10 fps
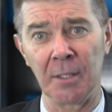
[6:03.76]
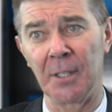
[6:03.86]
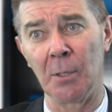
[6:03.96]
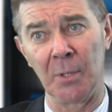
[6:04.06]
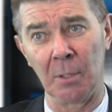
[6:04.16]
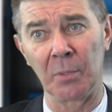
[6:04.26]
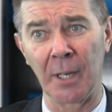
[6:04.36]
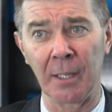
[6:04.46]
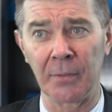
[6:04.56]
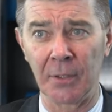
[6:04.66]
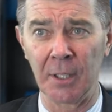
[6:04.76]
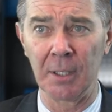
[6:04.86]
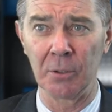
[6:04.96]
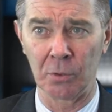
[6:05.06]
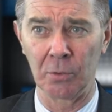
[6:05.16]
that there'll be a break
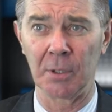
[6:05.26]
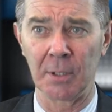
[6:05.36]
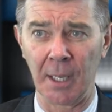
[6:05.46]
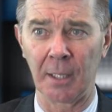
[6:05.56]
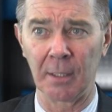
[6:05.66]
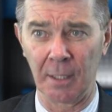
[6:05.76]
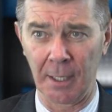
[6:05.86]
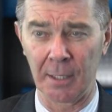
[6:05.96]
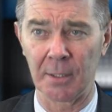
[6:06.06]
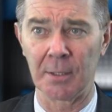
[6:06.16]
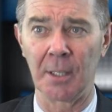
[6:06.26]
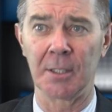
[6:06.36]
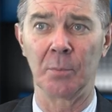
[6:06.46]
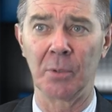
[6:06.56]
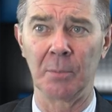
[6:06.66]
fee should Teck exercise
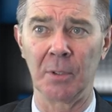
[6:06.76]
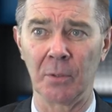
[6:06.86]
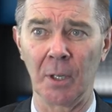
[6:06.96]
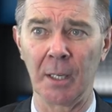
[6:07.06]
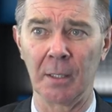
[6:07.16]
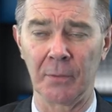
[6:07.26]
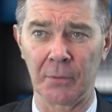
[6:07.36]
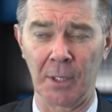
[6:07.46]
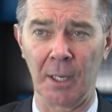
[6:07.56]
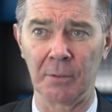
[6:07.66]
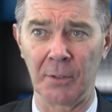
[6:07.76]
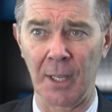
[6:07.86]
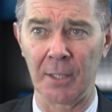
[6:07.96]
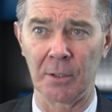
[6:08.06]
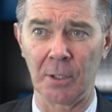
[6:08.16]
their preemptive right of
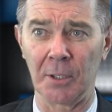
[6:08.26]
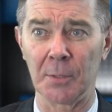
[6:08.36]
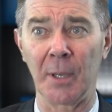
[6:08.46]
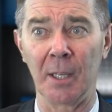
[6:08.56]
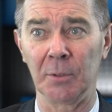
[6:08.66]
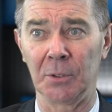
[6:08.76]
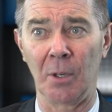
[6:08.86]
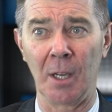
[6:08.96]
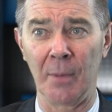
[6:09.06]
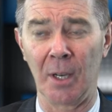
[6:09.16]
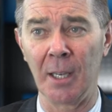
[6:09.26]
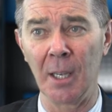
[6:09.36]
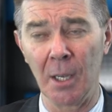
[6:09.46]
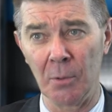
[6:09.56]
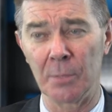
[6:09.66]
$300,000 payable to IMI,
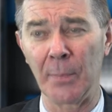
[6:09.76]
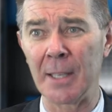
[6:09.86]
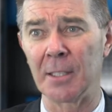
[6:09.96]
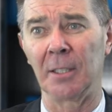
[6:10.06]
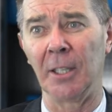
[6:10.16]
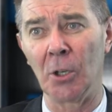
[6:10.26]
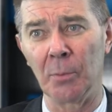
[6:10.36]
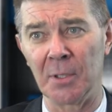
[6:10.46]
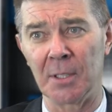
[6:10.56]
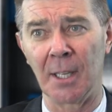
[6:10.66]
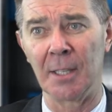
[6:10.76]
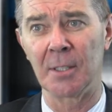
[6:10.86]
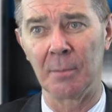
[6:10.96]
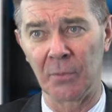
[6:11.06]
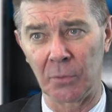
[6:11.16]
which basically compensates
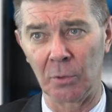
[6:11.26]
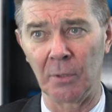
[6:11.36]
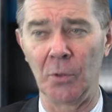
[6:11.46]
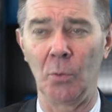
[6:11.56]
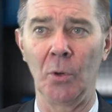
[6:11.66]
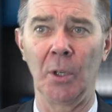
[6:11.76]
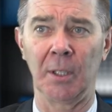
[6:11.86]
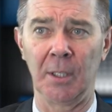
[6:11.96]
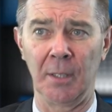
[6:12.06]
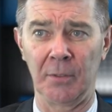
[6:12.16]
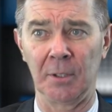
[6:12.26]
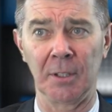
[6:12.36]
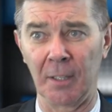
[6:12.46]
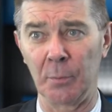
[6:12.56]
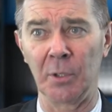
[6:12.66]
them for all of the work and effort that
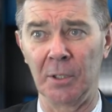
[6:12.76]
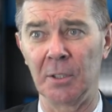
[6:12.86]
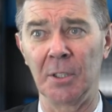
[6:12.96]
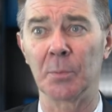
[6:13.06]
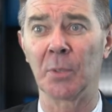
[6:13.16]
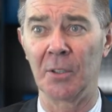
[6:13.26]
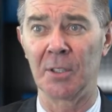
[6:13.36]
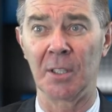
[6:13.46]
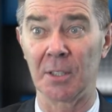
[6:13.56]
they've put into this process